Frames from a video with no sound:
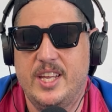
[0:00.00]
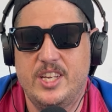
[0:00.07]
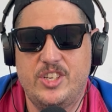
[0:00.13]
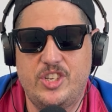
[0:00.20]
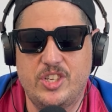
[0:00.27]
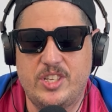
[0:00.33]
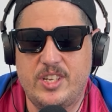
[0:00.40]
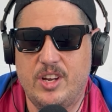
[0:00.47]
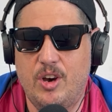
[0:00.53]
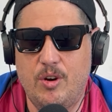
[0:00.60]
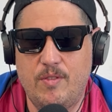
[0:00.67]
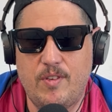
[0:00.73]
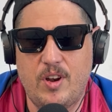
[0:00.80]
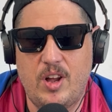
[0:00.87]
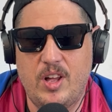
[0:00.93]
Just
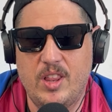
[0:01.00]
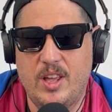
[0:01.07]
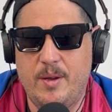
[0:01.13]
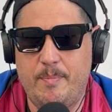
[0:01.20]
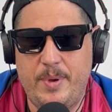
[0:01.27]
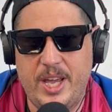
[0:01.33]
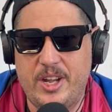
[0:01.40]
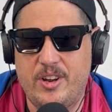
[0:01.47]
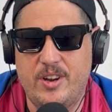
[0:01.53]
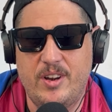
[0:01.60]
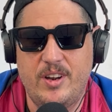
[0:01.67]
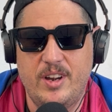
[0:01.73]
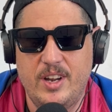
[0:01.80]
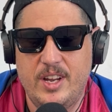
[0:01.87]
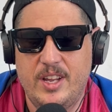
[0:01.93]
overall a
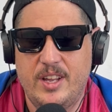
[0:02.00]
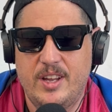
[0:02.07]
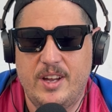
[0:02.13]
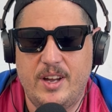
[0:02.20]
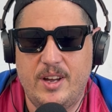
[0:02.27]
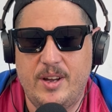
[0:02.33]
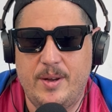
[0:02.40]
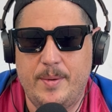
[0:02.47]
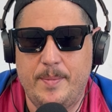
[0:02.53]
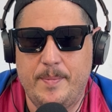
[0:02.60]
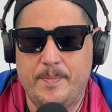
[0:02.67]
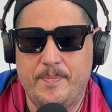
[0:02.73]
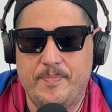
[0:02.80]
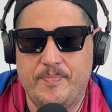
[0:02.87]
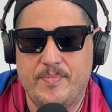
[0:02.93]
better
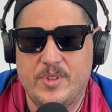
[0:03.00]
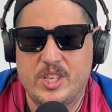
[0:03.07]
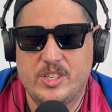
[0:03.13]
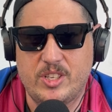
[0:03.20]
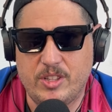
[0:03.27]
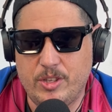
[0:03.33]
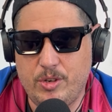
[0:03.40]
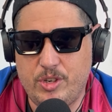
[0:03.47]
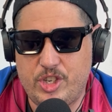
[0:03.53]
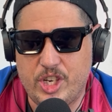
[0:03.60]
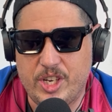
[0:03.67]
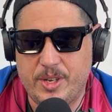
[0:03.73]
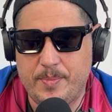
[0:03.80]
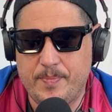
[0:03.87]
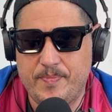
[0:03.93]
solution.